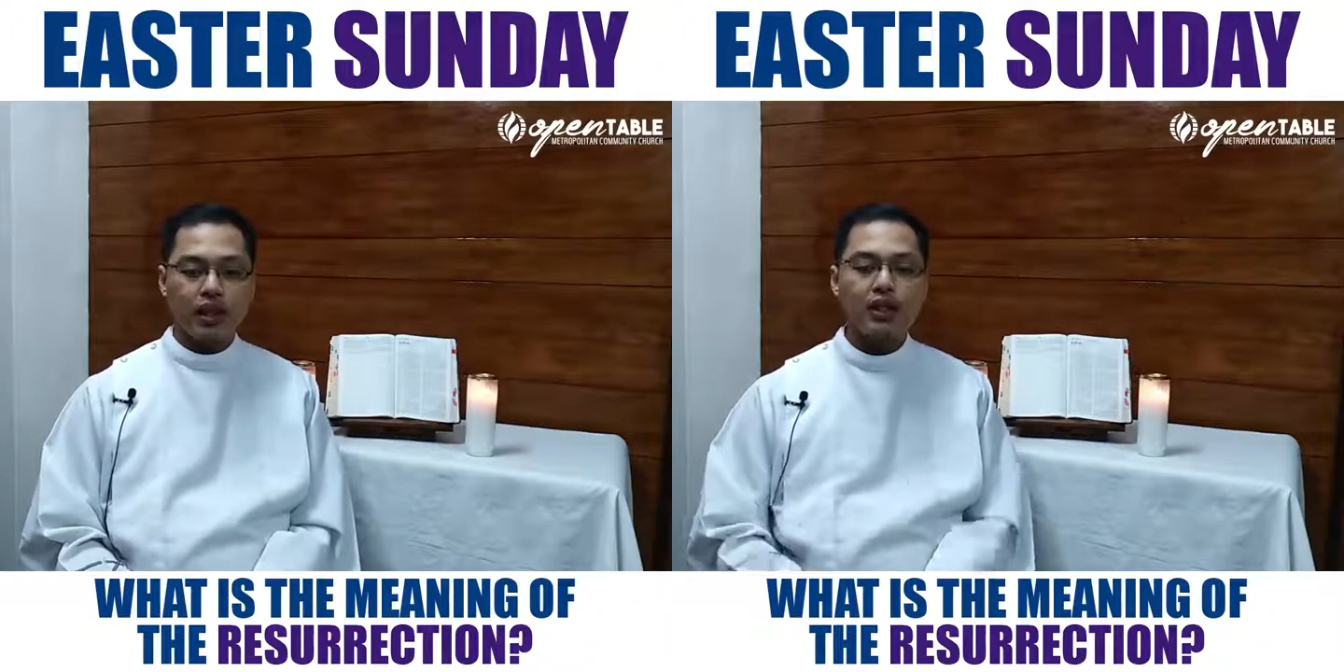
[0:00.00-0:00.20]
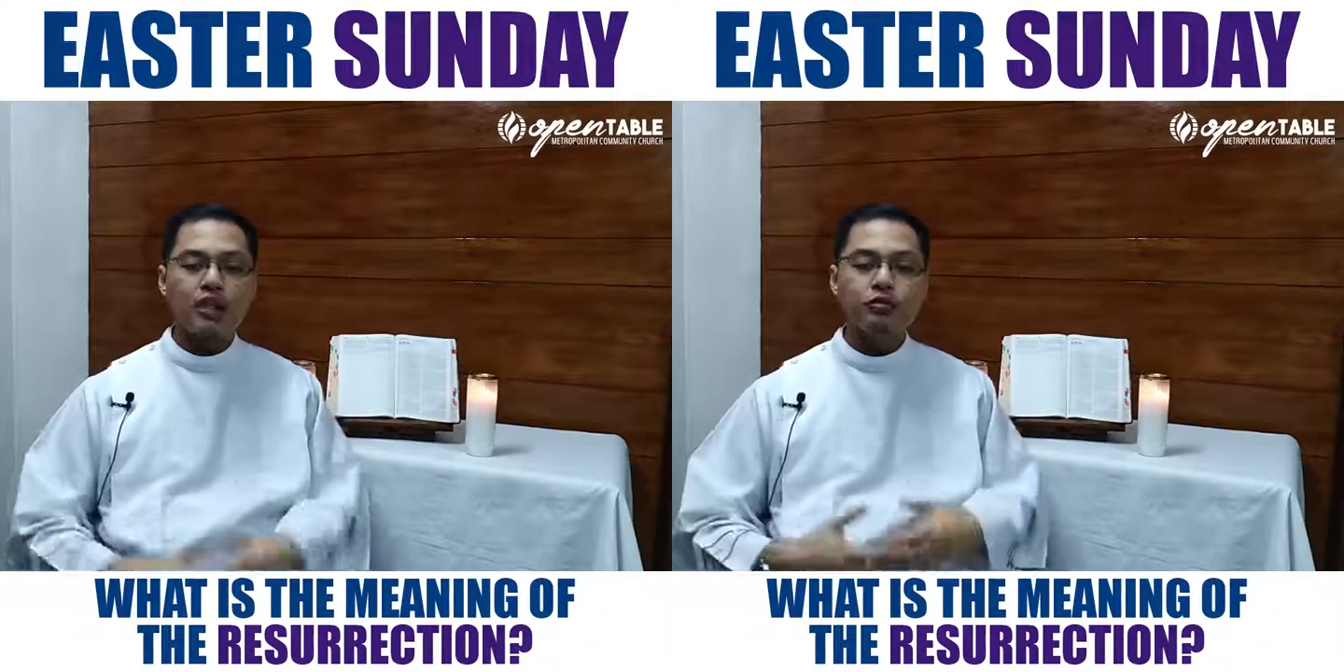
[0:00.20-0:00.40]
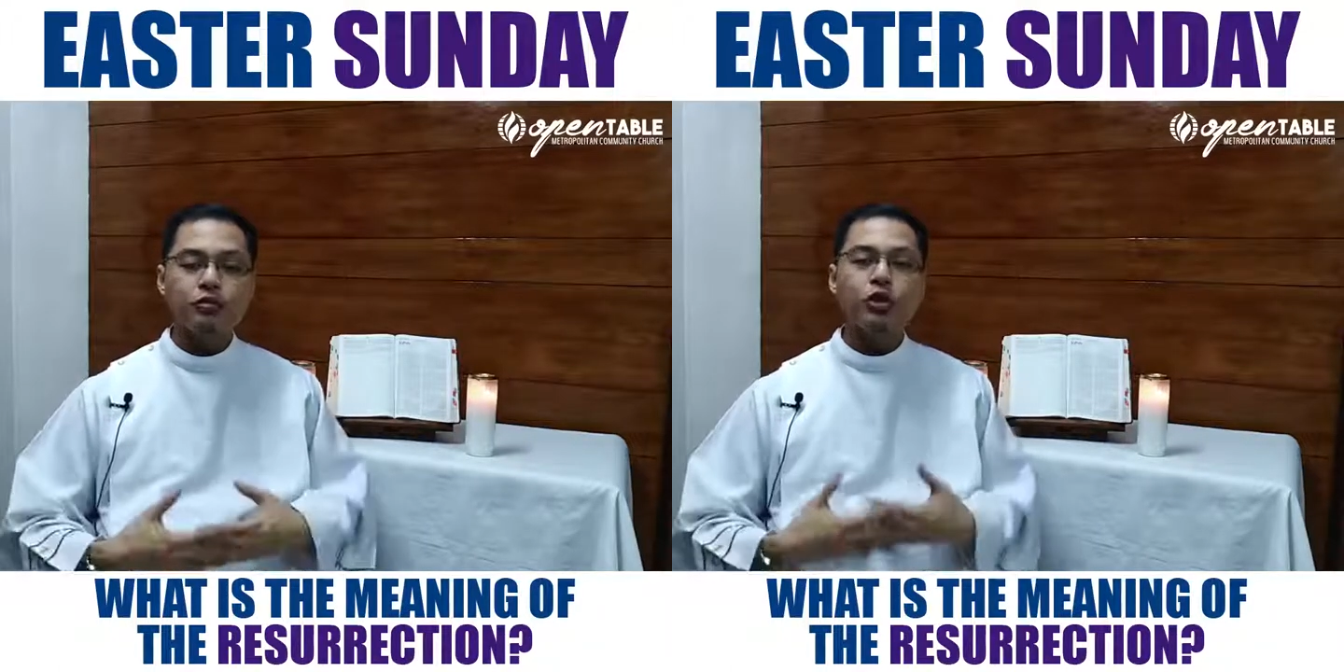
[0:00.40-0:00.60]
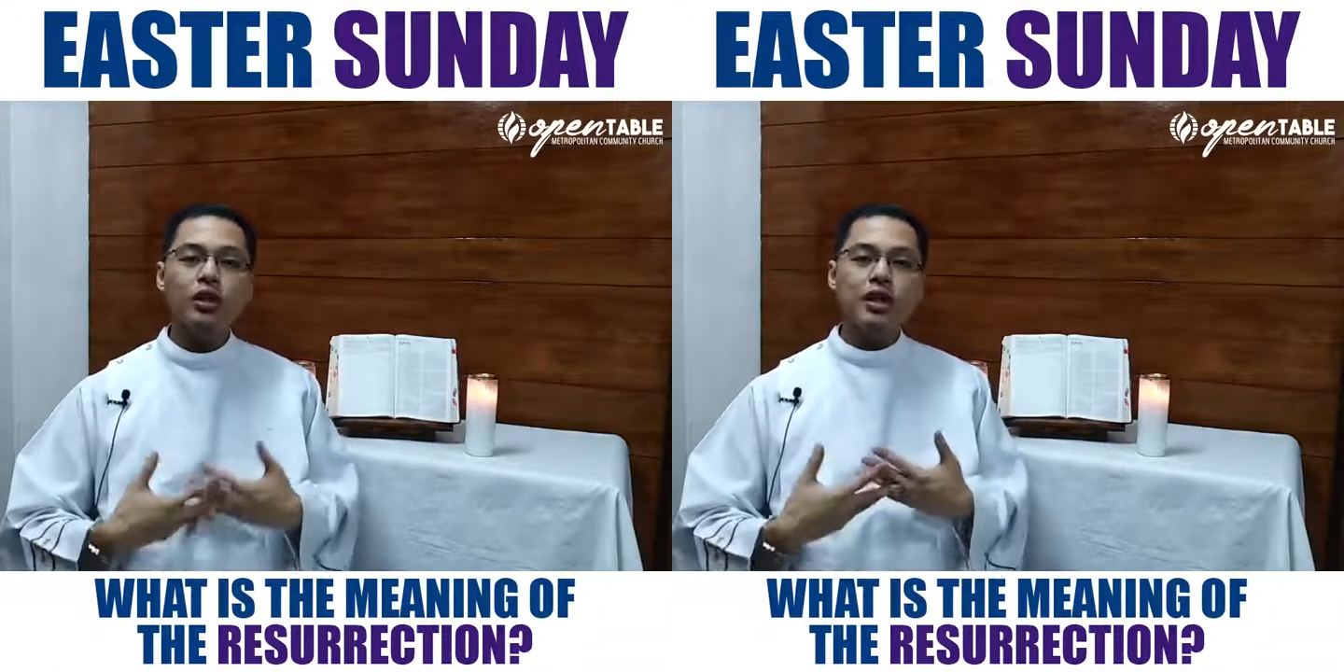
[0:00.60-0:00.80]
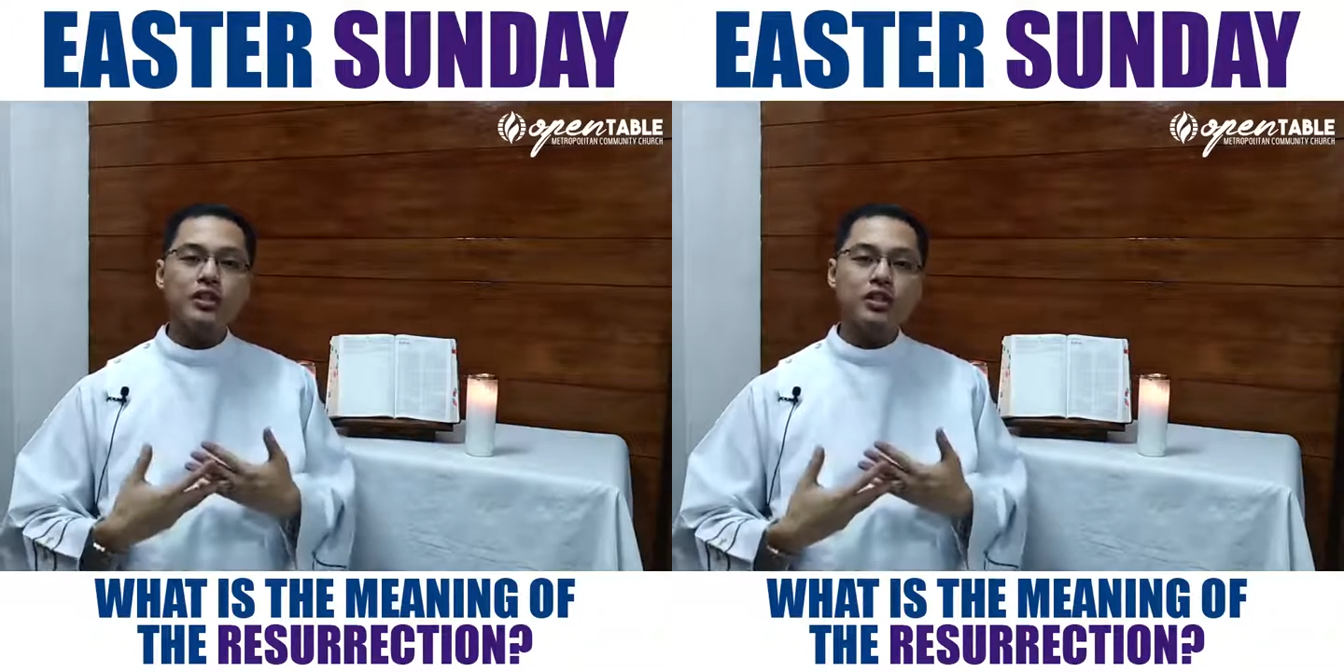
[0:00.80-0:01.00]
in the
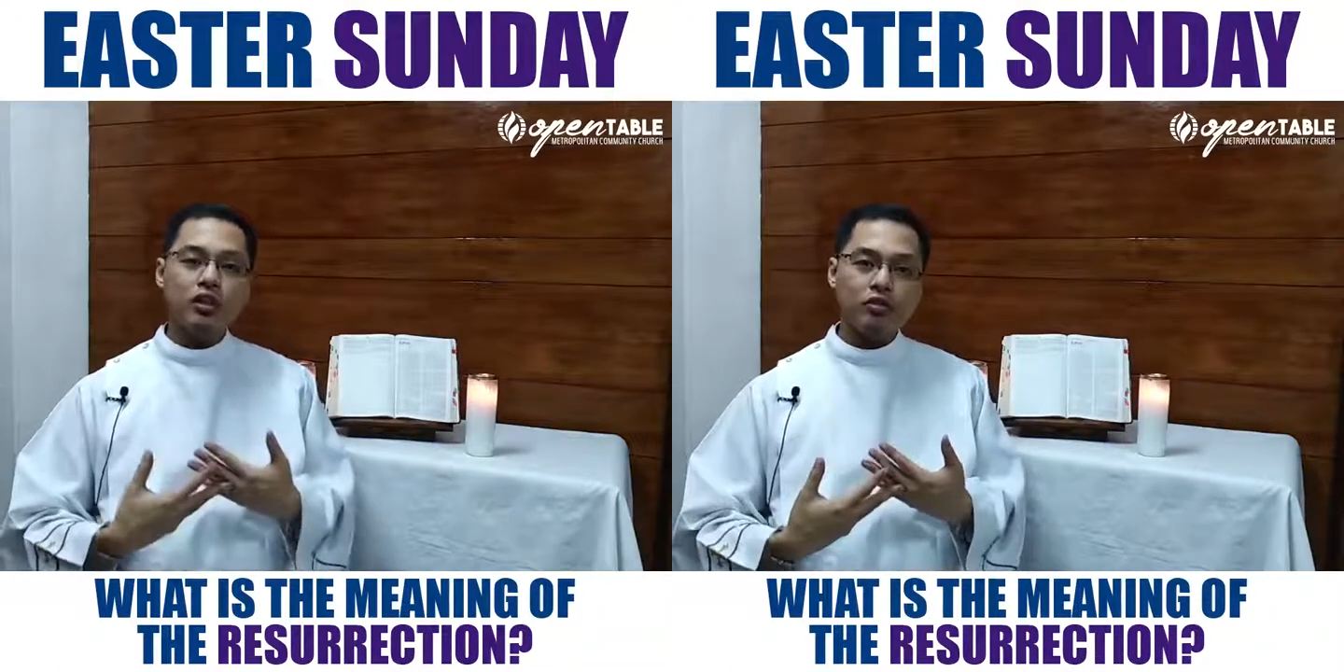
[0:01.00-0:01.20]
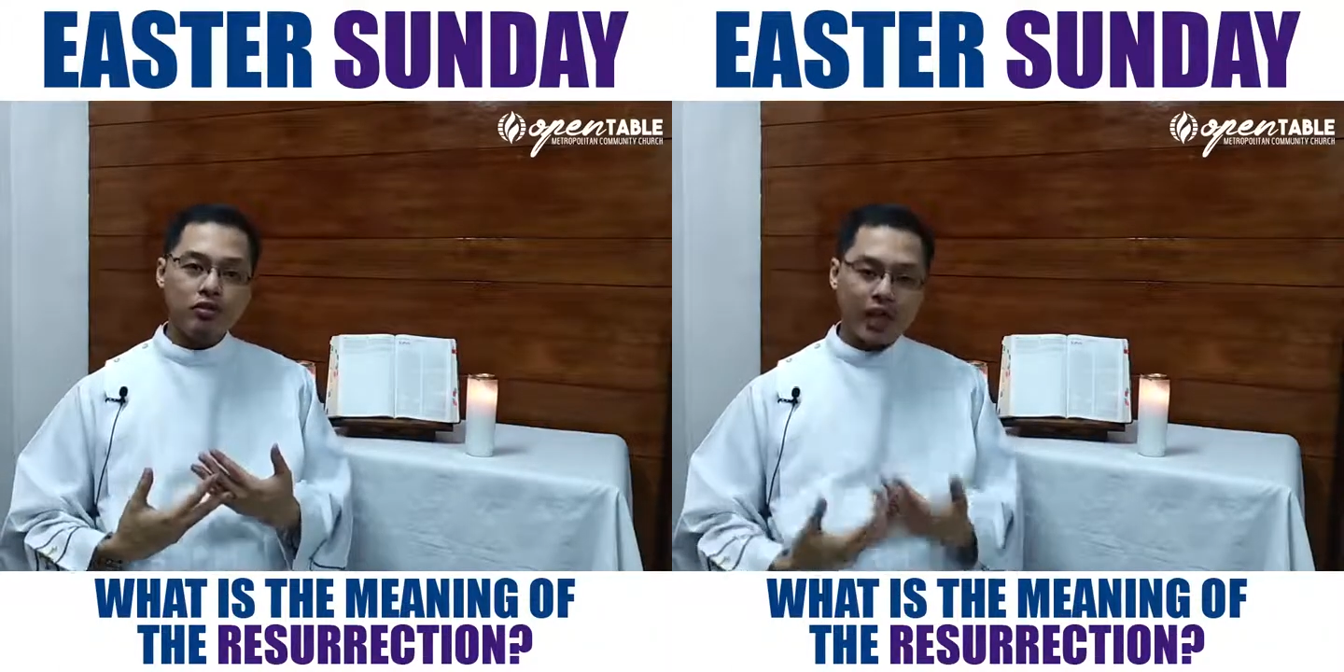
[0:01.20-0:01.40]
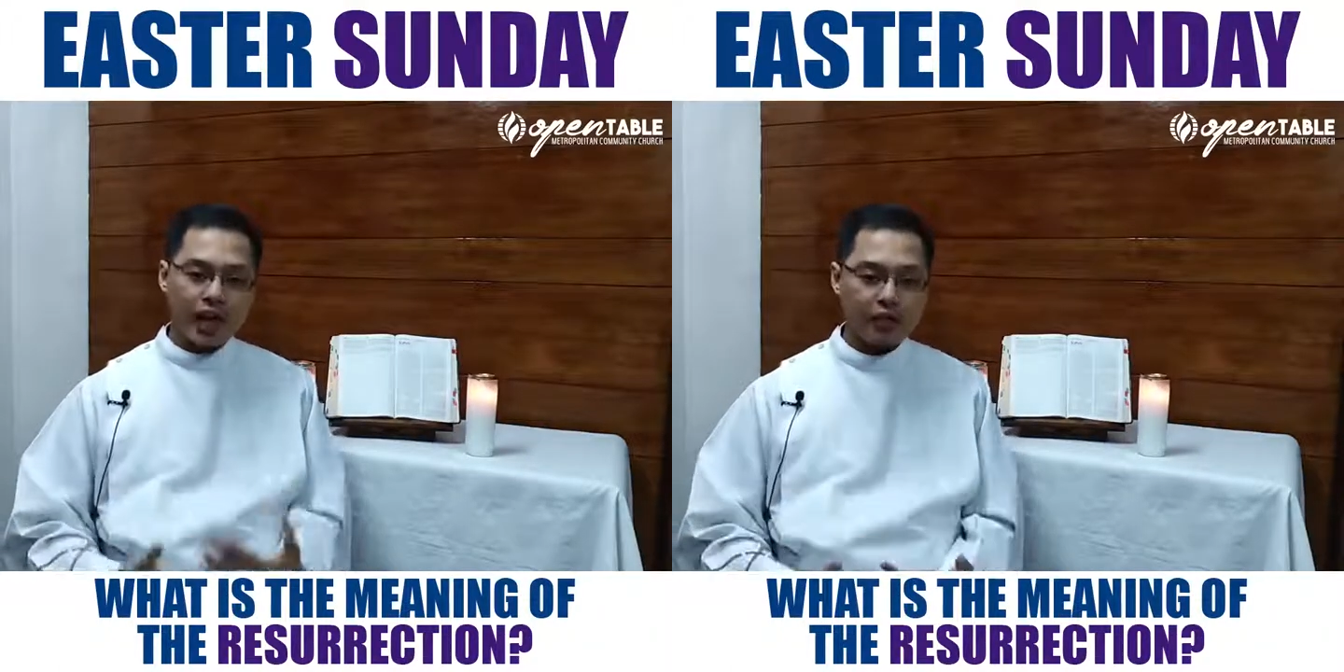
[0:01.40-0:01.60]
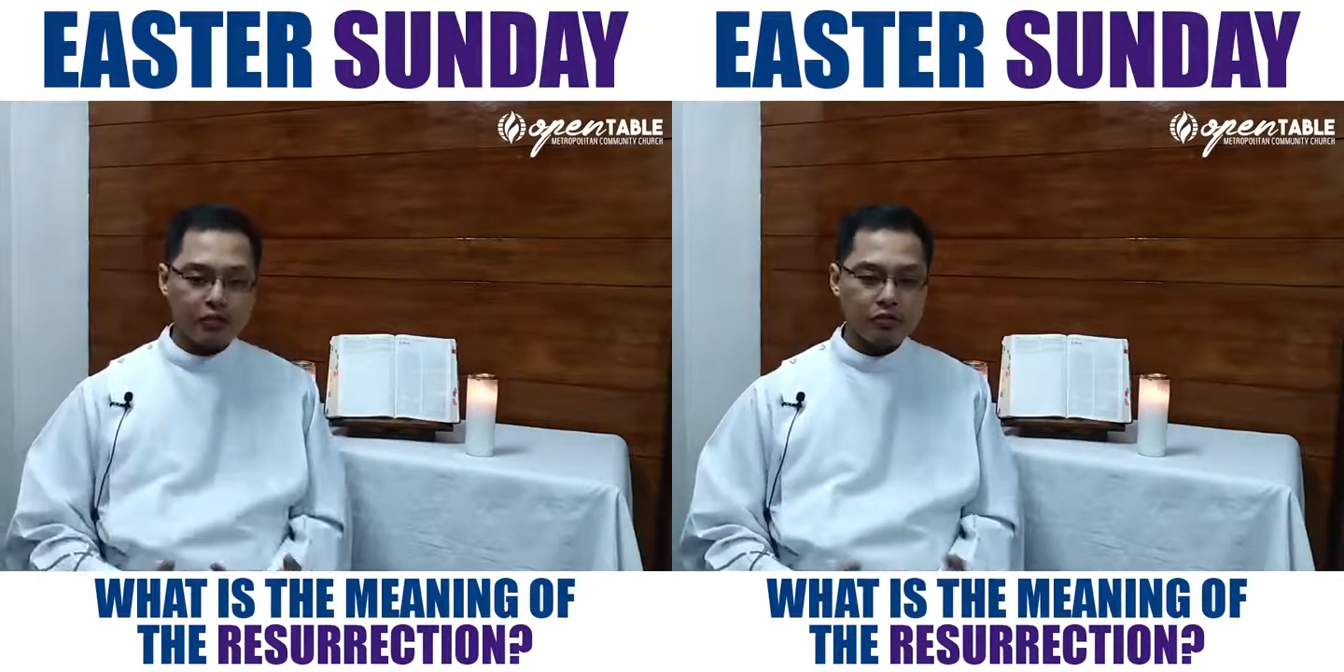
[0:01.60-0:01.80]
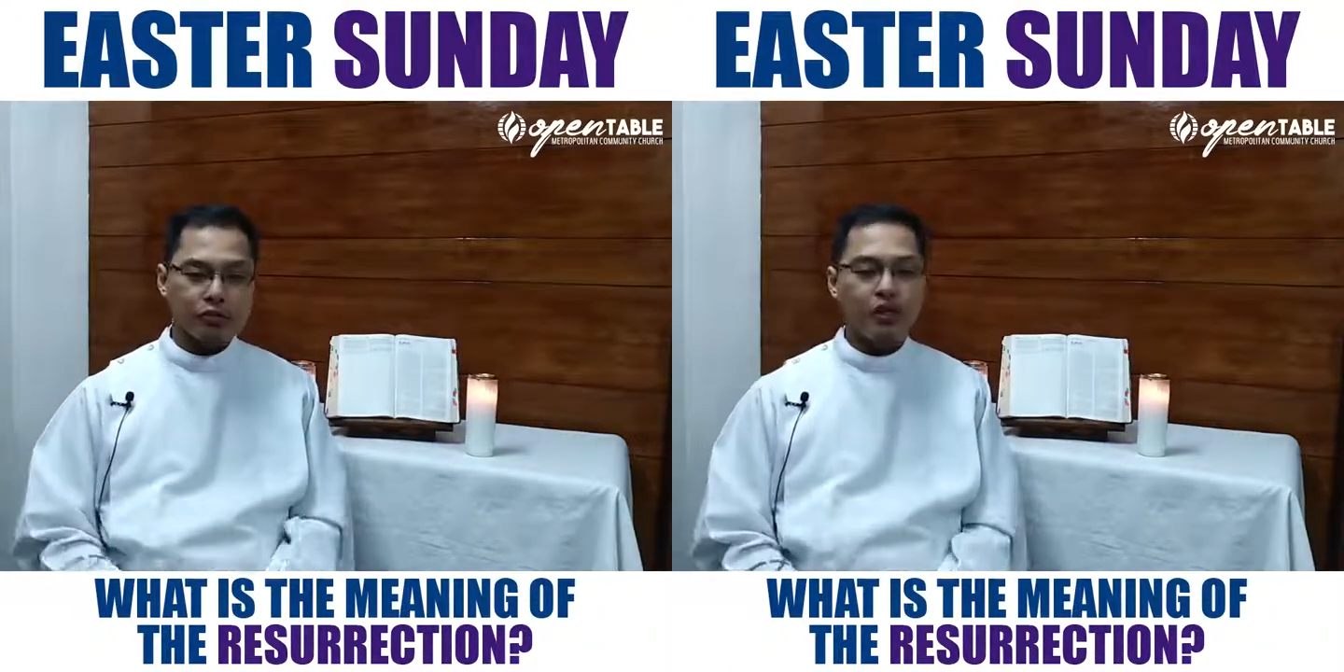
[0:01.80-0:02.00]
fullness of
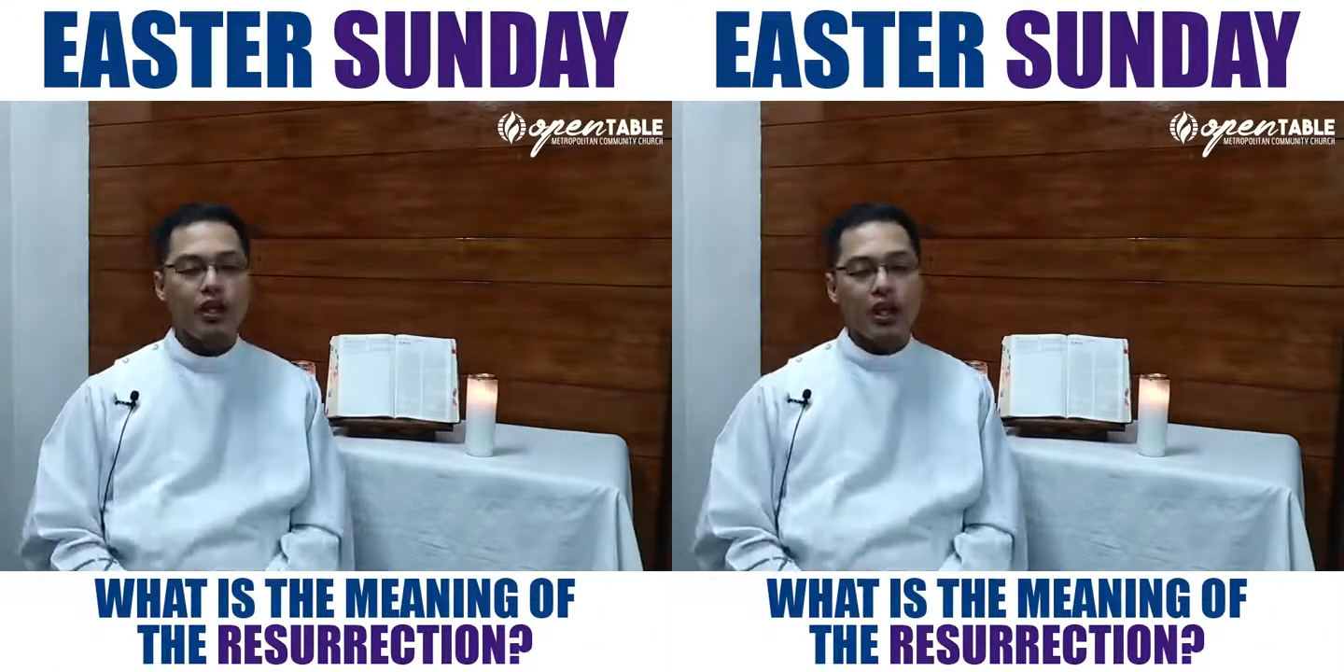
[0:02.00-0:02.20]
life,